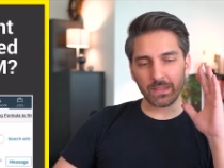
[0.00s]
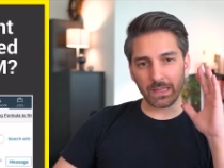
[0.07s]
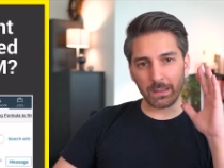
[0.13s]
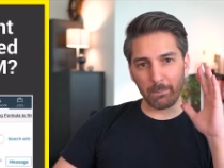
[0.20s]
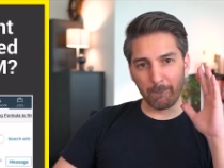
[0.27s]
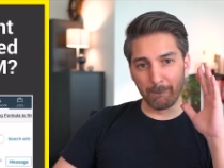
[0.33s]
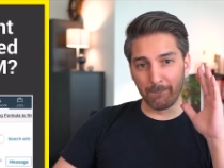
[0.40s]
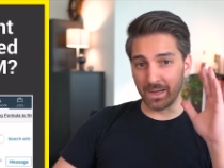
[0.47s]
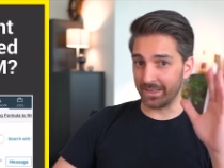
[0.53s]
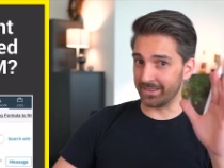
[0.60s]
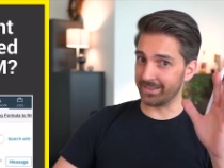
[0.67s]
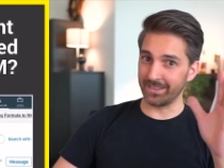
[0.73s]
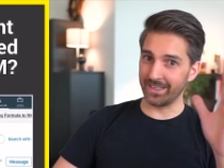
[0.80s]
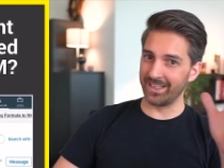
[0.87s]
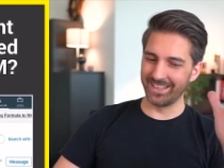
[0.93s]

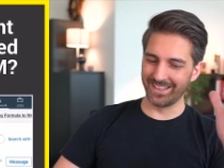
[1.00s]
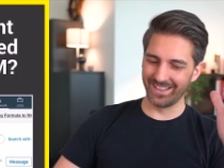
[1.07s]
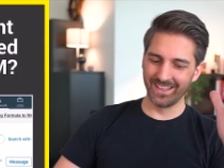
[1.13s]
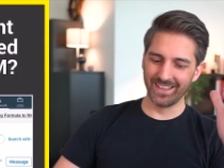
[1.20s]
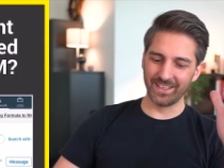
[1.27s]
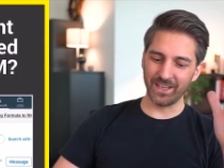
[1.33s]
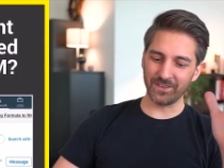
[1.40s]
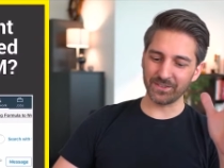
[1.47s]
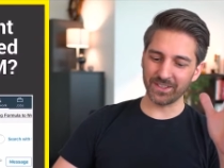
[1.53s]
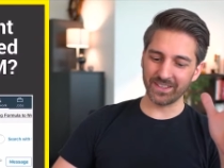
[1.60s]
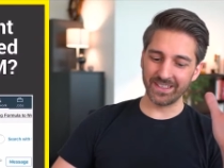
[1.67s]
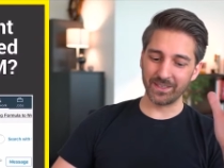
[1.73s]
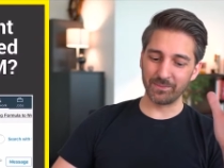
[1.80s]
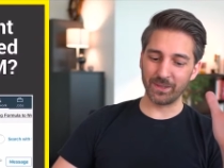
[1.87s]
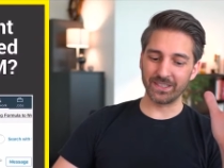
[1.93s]
But you have to
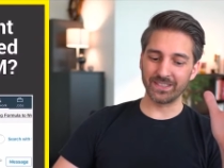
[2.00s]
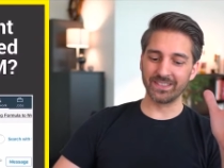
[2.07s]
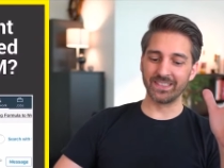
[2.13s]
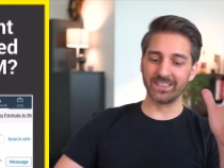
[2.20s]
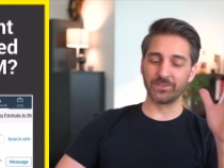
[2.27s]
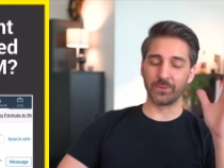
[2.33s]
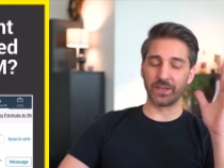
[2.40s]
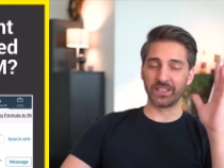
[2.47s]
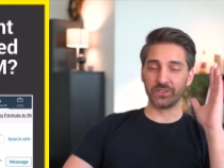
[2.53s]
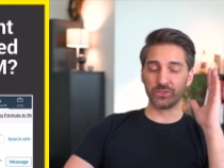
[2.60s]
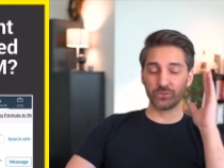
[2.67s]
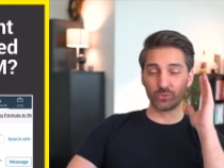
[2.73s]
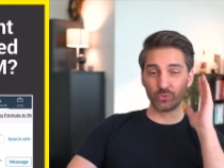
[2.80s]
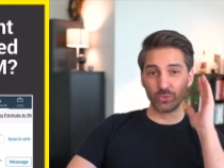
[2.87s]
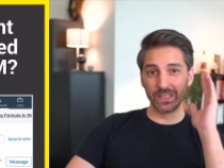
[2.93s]
think about it this way. Do
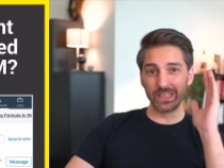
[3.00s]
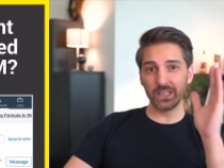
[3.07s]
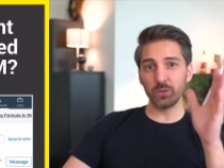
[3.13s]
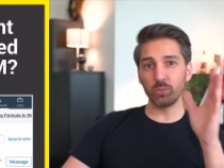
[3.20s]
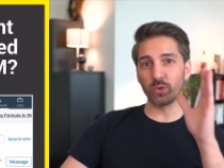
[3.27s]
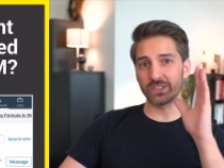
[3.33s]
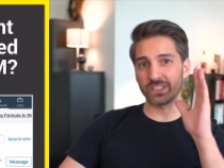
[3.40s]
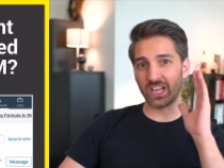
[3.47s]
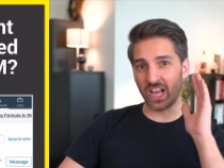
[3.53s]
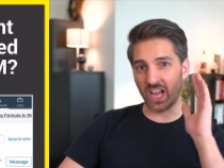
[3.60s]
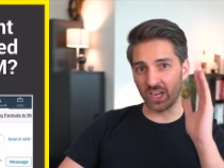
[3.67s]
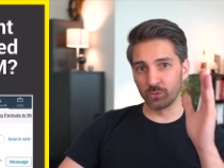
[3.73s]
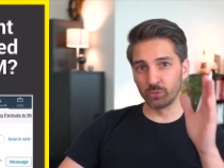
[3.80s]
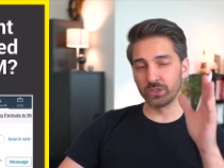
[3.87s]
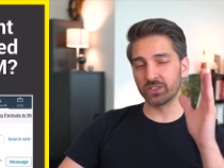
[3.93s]
you really want
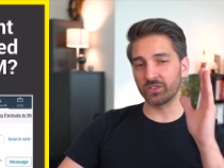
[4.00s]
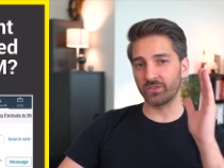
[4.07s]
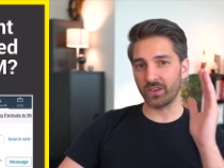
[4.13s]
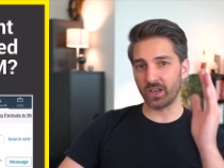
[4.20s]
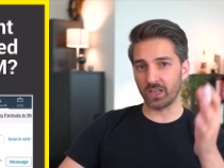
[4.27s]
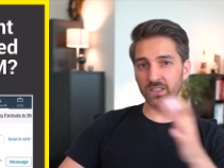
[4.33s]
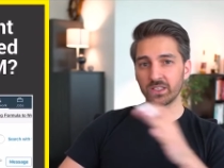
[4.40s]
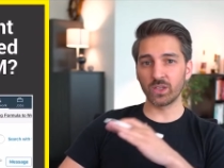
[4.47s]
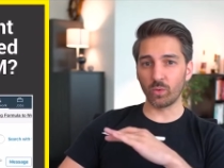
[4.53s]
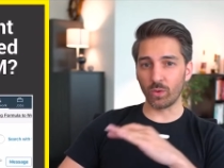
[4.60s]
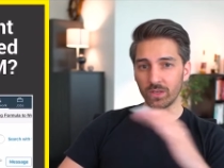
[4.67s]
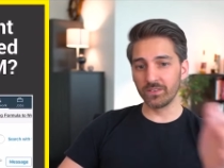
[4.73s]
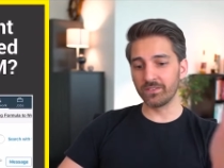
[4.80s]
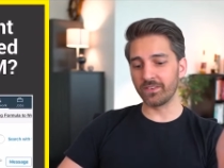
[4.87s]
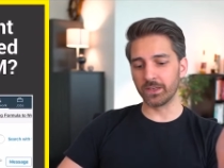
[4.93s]
hundreds of
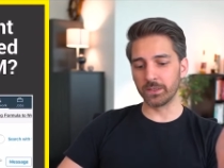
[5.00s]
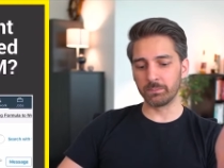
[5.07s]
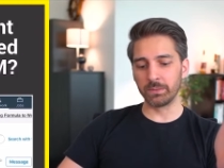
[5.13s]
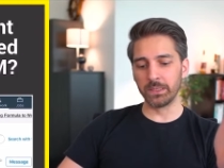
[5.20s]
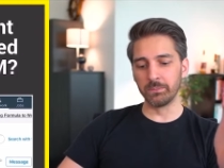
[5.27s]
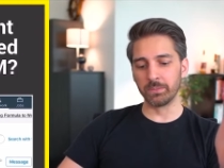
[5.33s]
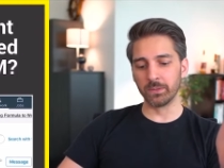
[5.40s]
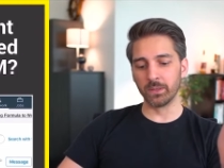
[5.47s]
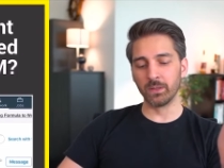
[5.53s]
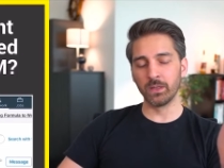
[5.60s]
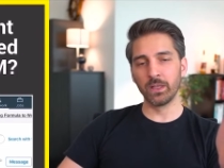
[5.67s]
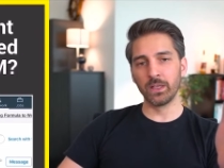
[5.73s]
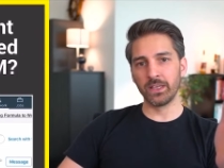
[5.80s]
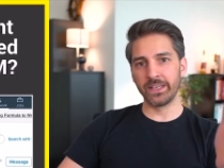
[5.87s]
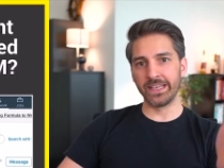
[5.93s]
unqualified people
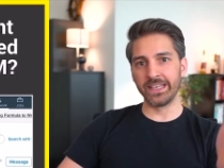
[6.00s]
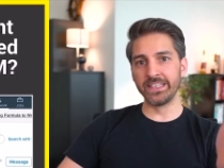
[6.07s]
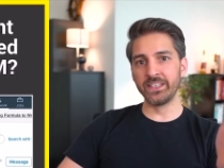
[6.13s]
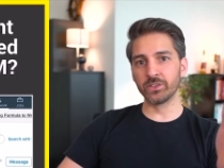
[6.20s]
in your